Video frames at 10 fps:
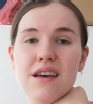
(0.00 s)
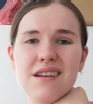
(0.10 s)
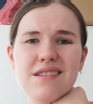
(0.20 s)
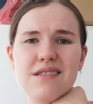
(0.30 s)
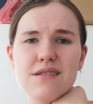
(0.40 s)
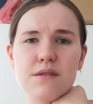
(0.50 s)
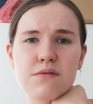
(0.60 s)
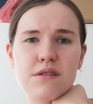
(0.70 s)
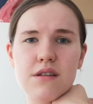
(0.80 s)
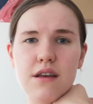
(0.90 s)
it's
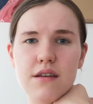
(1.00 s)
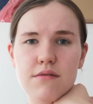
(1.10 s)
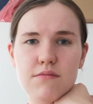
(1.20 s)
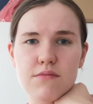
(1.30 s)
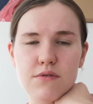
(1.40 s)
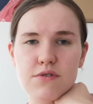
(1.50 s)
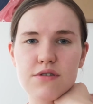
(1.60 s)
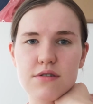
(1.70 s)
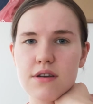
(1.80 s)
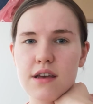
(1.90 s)
totally not
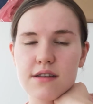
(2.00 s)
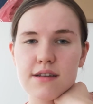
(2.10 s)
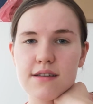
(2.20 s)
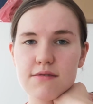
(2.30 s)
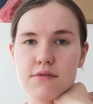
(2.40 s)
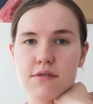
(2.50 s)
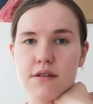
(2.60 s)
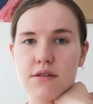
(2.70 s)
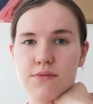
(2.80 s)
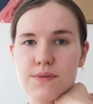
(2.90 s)
shocking that I scored a
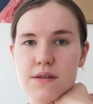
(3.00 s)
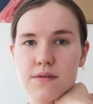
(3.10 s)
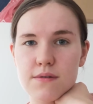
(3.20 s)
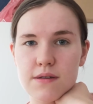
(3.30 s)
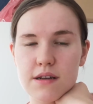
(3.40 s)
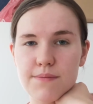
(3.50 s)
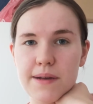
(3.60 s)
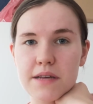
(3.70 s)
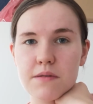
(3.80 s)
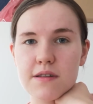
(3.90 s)
low B2 in that
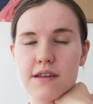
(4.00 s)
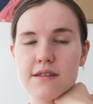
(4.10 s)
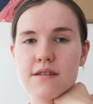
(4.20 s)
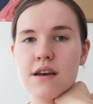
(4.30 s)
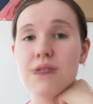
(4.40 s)
placement test,